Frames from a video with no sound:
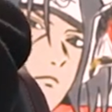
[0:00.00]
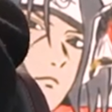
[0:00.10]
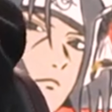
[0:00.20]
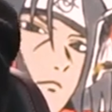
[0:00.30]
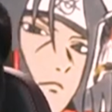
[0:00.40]

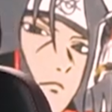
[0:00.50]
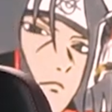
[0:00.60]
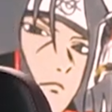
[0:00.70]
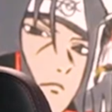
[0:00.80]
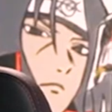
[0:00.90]

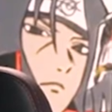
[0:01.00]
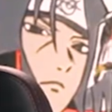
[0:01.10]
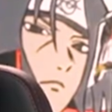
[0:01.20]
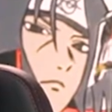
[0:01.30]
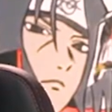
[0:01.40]

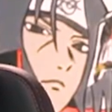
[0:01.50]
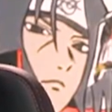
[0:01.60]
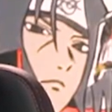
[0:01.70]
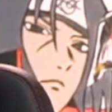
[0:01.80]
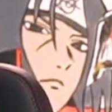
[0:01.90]

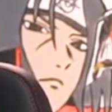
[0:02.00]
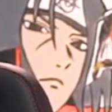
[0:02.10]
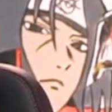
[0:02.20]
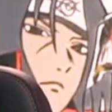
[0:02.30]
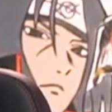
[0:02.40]

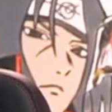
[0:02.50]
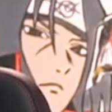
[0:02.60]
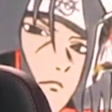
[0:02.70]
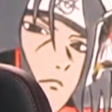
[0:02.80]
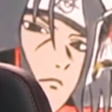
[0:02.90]

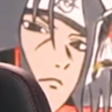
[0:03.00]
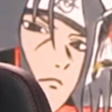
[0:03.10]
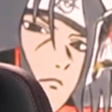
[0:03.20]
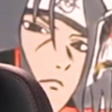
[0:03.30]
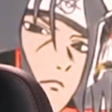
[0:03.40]

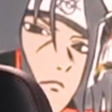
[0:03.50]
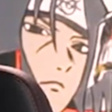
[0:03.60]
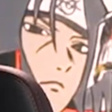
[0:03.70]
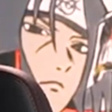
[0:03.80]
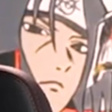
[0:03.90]

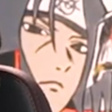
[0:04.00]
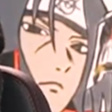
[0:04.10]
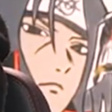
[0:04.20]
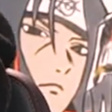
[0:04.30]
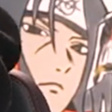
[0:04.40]

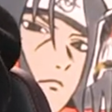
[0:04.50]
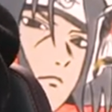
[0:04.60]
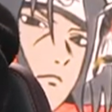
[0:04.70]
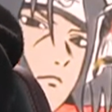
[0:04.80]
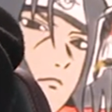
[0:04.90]

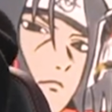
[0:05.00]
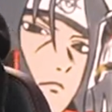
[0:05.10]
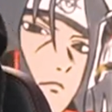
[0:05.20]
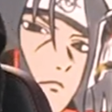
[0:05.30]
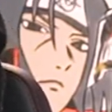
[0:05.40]

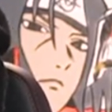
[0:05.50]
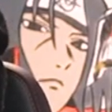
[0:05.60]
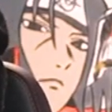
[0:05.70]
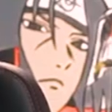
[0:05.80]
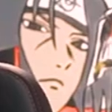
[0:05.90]

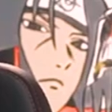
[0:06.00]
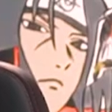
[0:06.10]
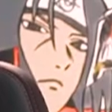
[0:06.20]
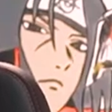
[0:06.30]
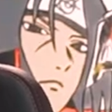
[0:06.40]

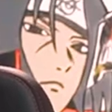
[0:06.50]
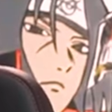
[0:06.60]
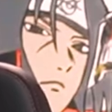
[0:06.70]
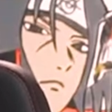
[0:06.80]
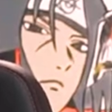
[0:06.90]

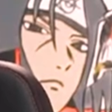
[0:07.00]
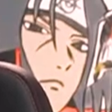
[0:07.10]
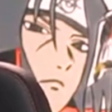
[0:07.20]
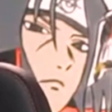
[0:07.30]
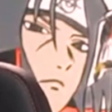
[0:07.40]

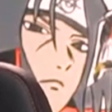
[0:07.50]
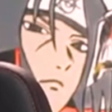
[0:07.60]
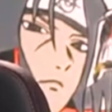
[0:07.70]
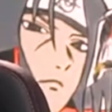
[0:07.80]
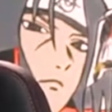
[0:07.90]
No words are spoken by the person on screen.